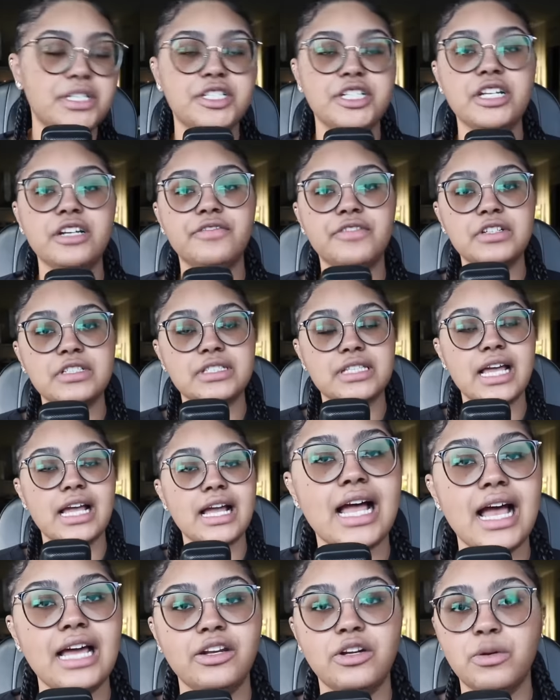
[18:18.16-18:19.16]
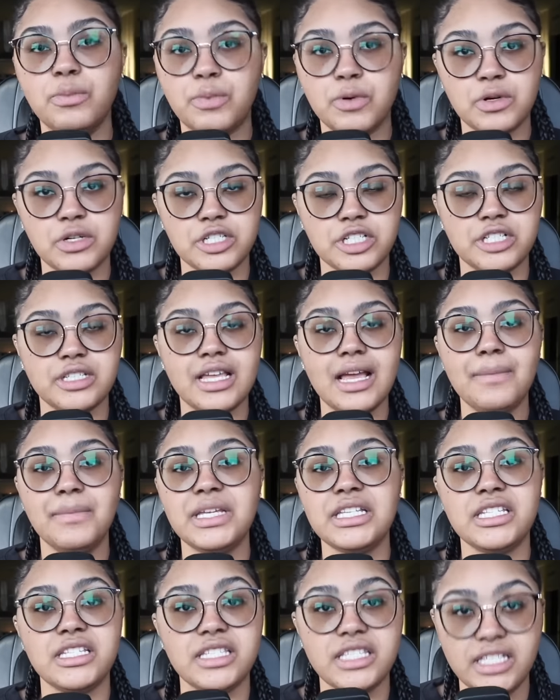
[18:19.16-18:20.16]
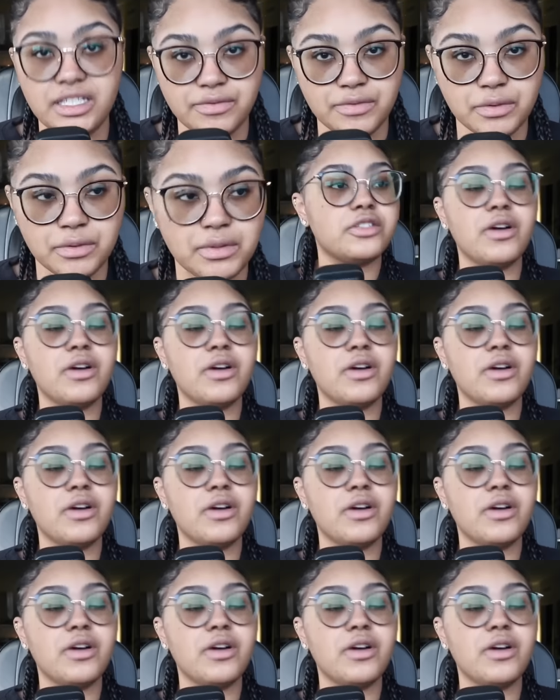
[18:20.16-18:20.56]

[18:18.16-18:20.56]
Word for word: Jennifer is like, I know Portia, that is evil.